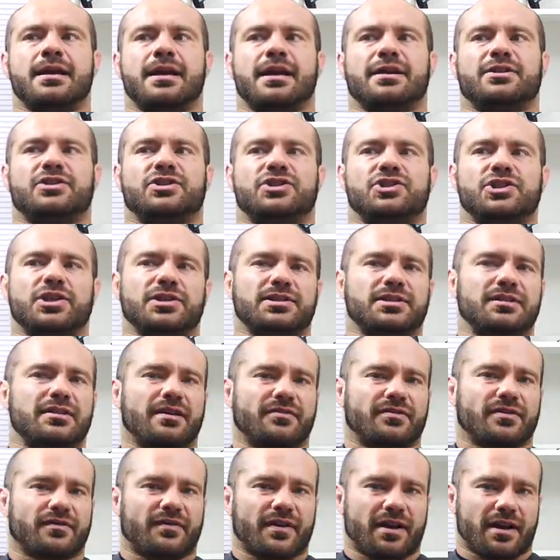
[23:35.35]
It's just
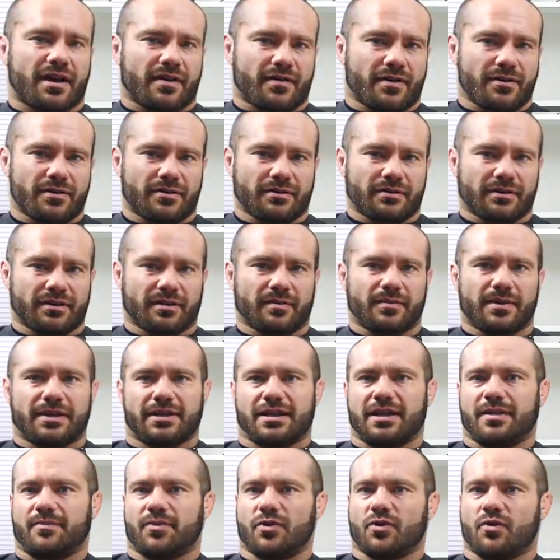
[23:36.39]
enough to fight out hunger a little bit,
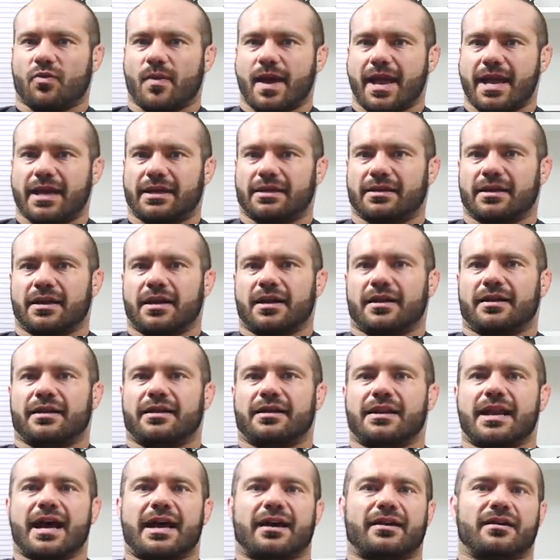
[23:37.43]
keep you awake,
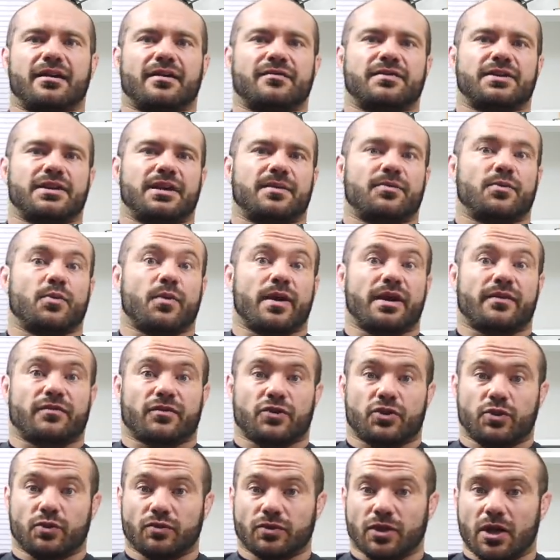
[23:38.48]
not enough to keep you awake for
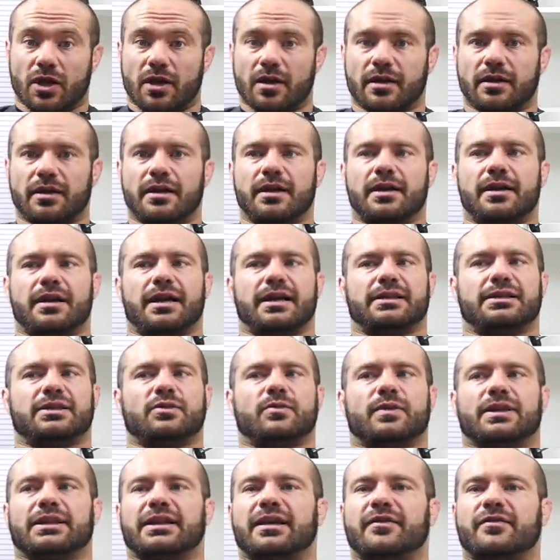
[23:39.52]
too long. And then
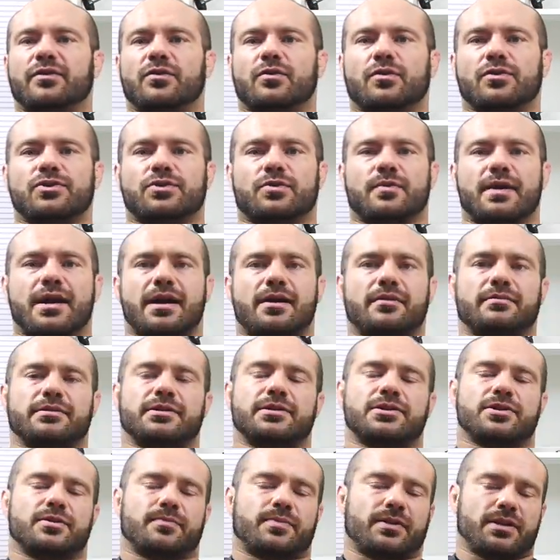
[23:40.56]
when eleven rolls around,
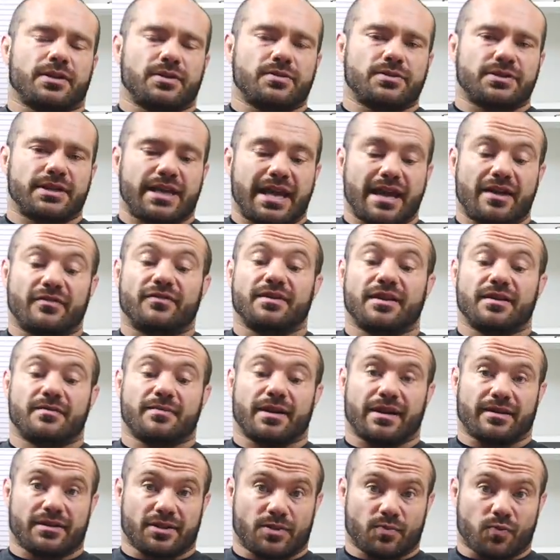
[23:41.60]
because you're pretty used to caffeine
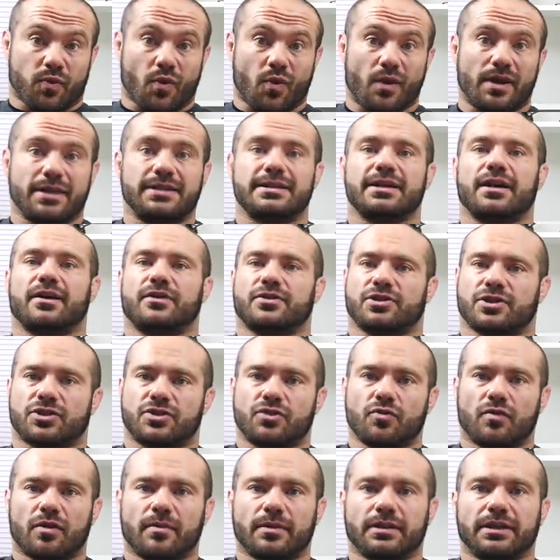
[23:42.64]
by this point, or
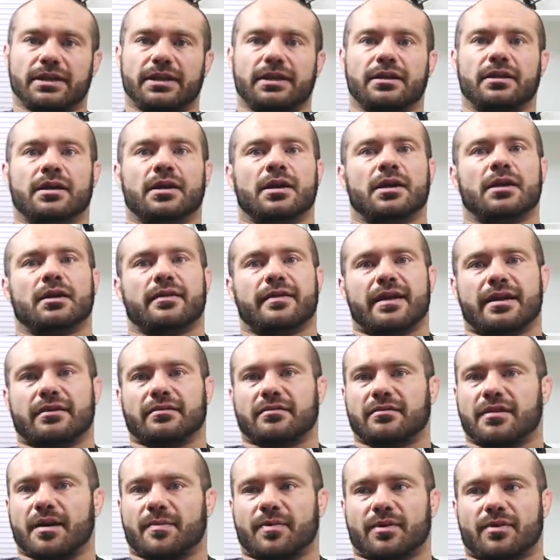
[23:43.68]
just normally, that
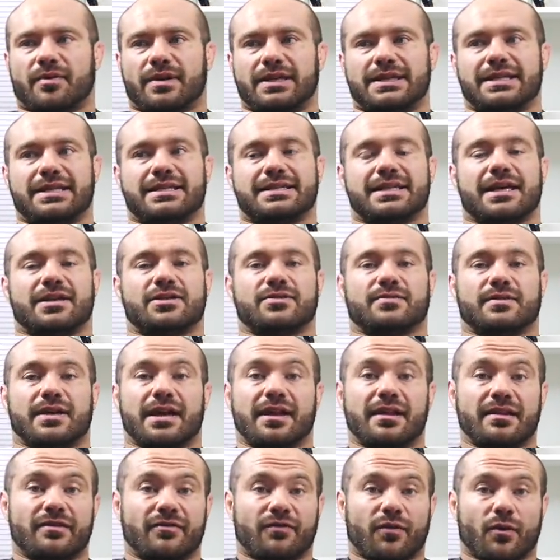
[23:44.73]
little cup of green tea is not doing
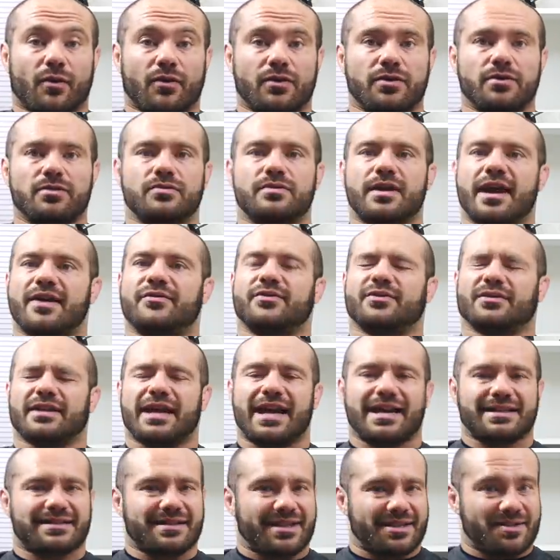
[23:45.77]
anything for you. You have your
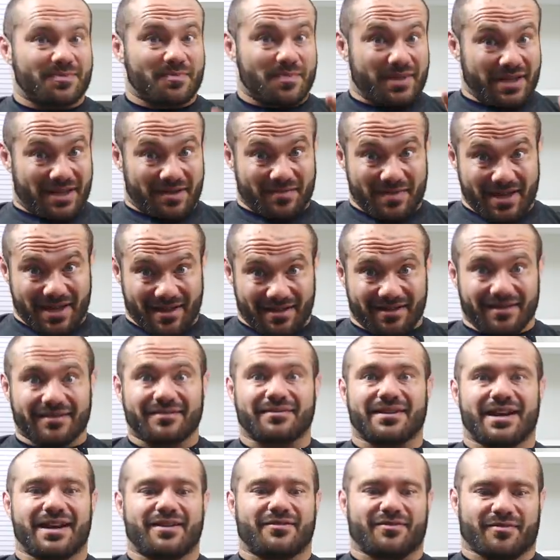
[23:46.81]
last nice big
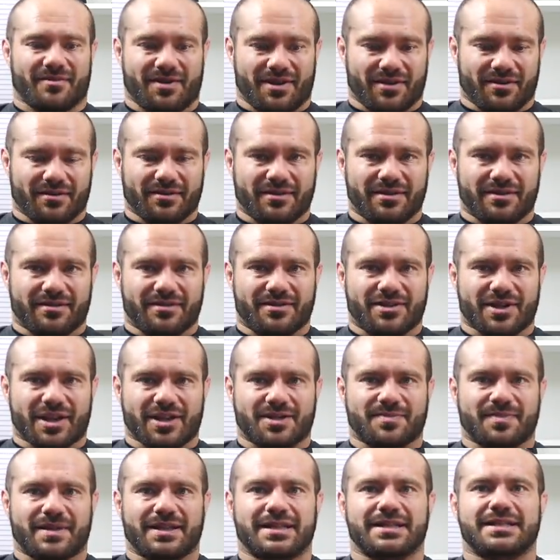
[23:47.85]
meal, right, from the earlier
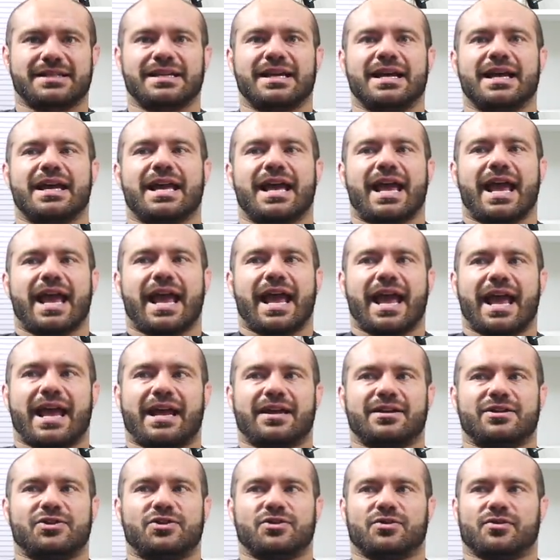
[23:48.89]
adjustments,
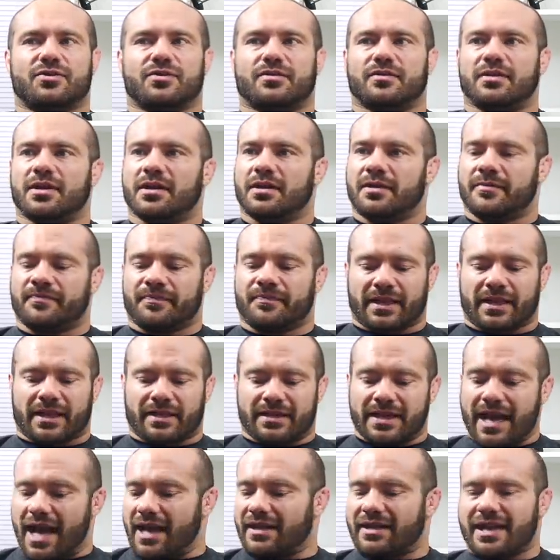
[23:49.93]
and you're
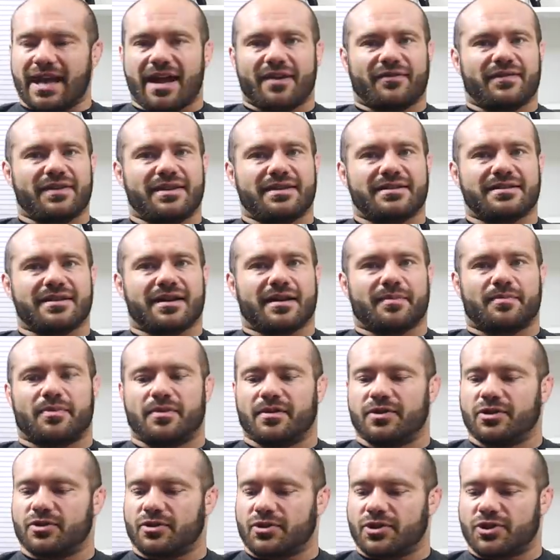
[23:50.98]
not caffeined up,
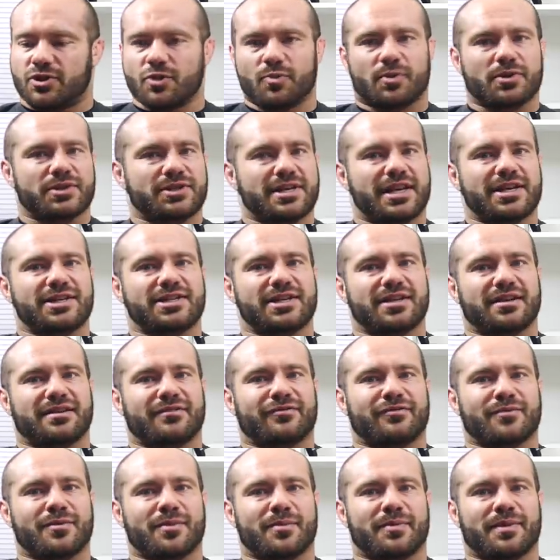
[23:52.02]
you're super satiated
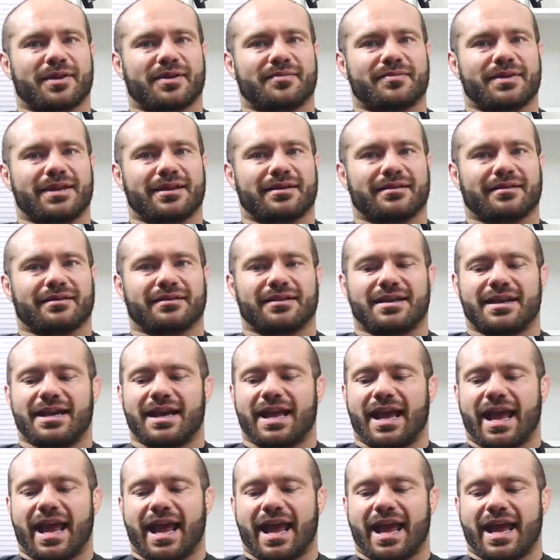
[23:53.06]
from your big meal,
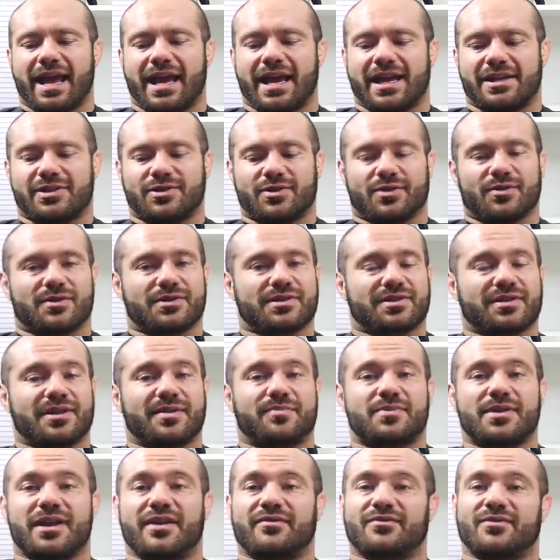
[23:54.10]
and you go to
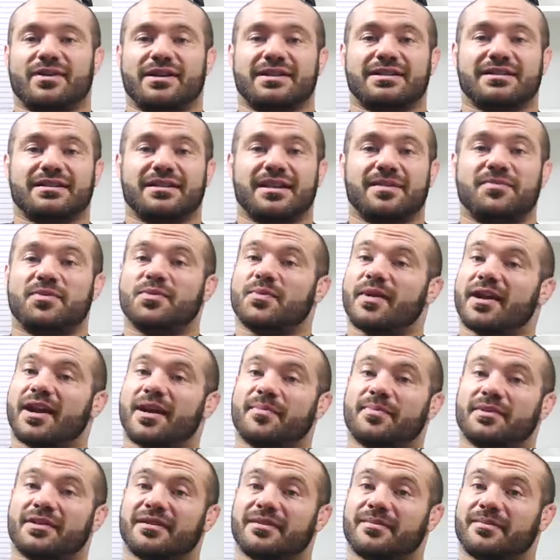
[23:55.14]
sleep, you have great sleep, you wake
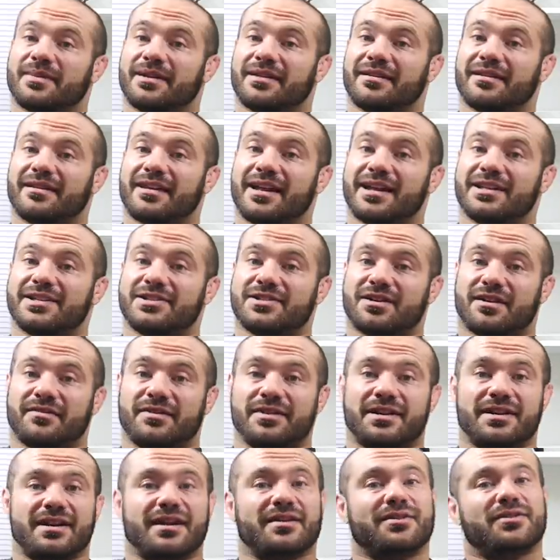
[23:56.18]
up in the middle of the night
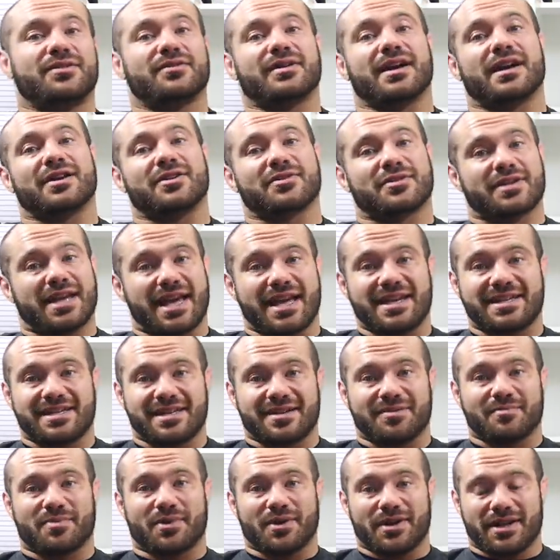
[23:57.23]
starving to death, you got your
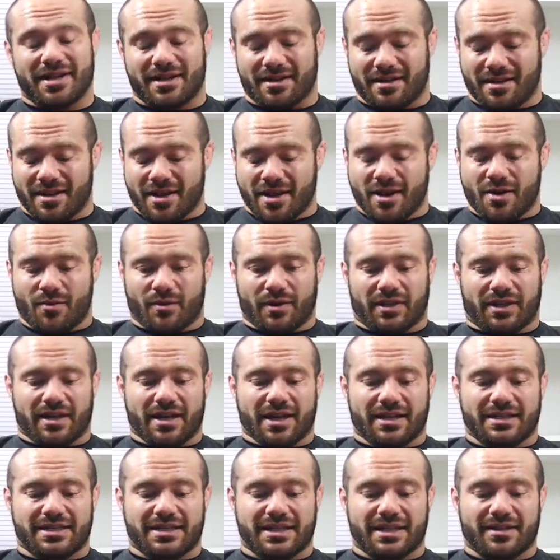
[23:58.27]
casein pudding with
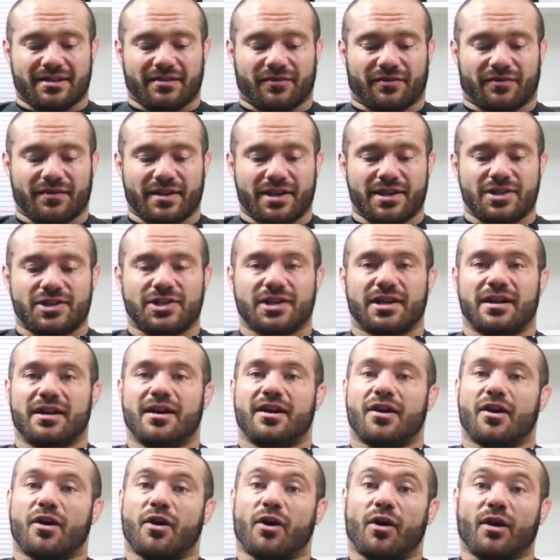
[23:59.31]
nuts in the fridge.
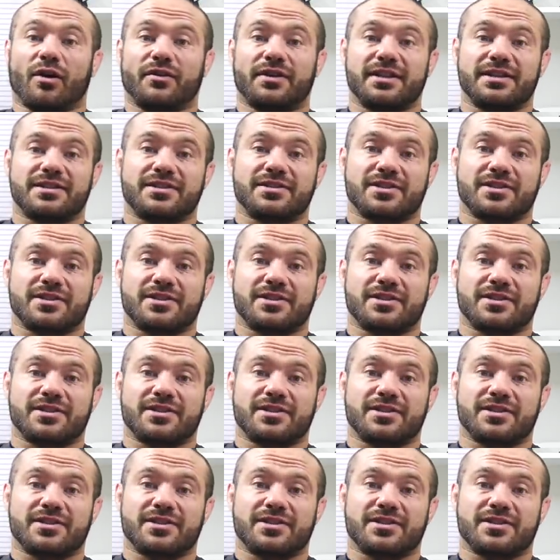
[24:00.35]
All these